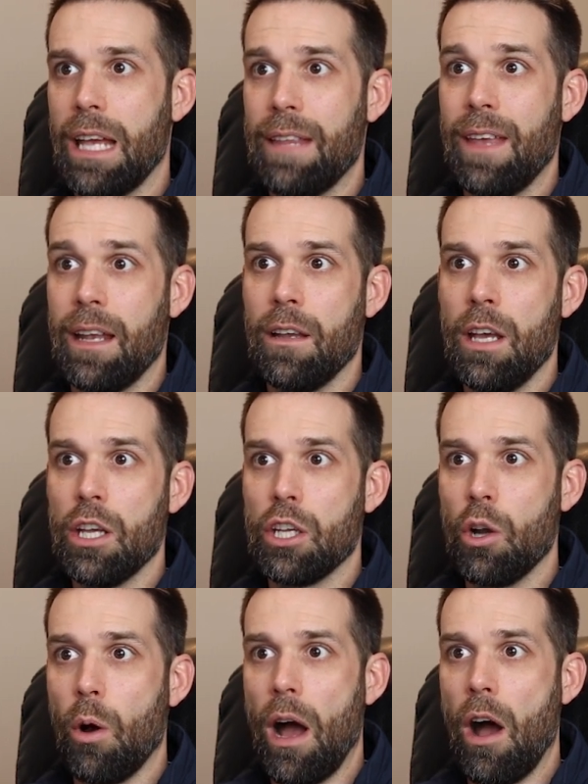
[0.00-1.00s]
And then,
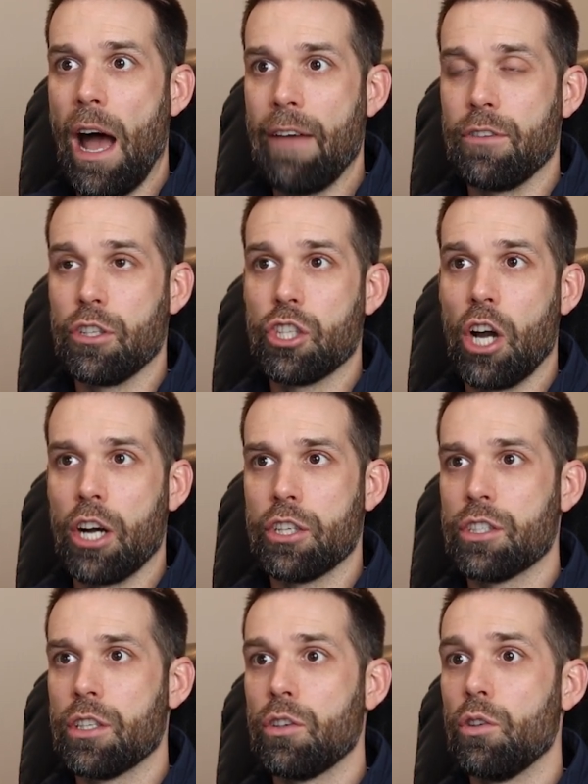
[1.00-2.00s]
after
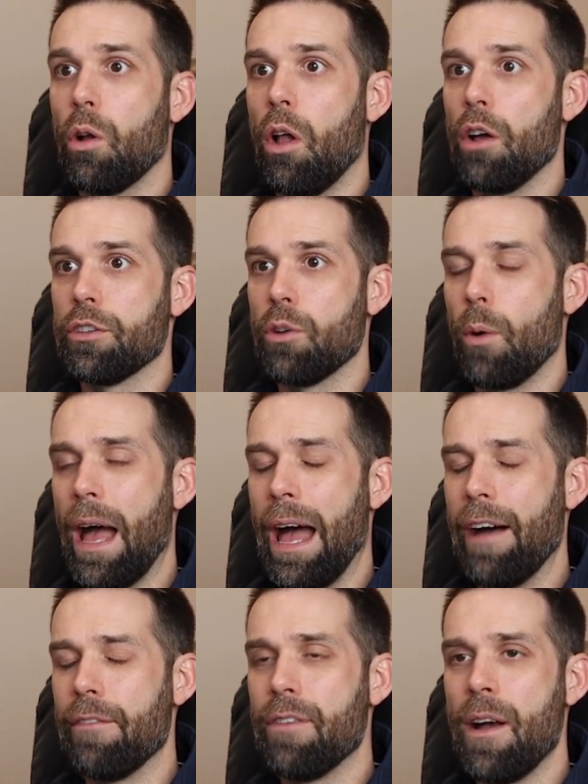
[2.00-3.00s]
charts, you'll also
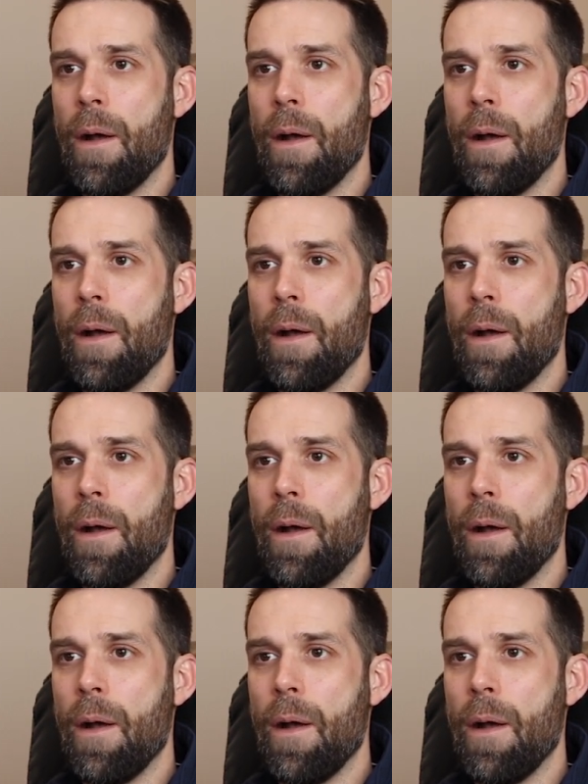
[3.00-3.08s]
have